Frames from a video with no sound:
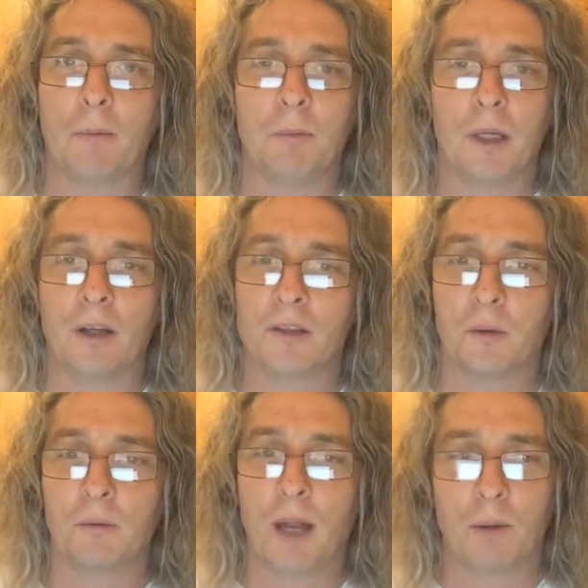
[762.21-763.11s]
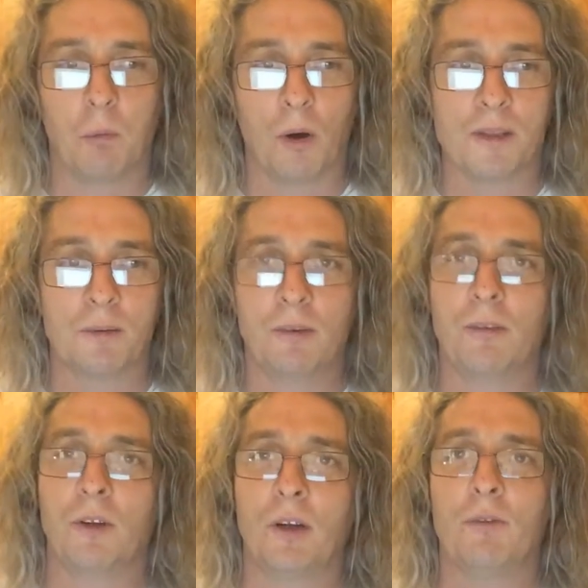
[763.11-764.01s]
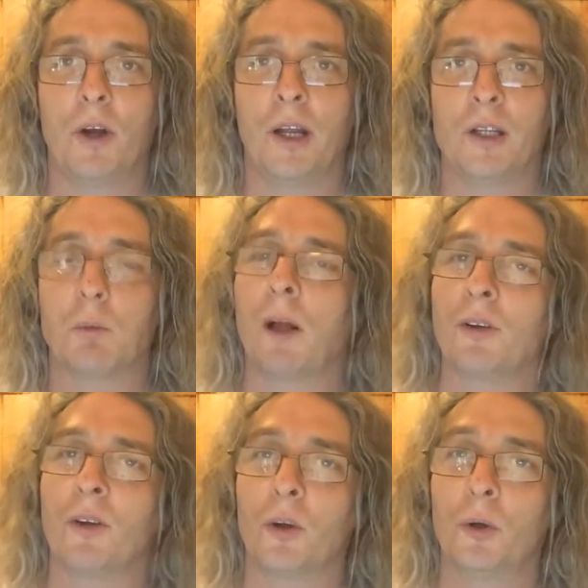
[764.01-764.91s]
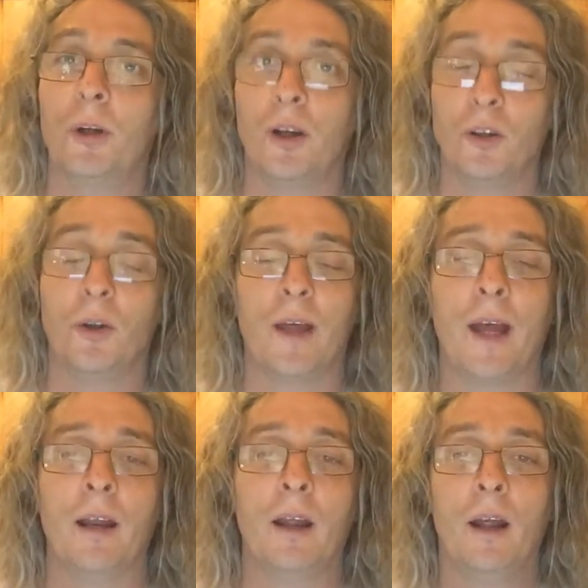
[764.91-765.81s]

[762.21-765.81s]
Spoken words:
because it wasn't converting as well as it could. I knew that.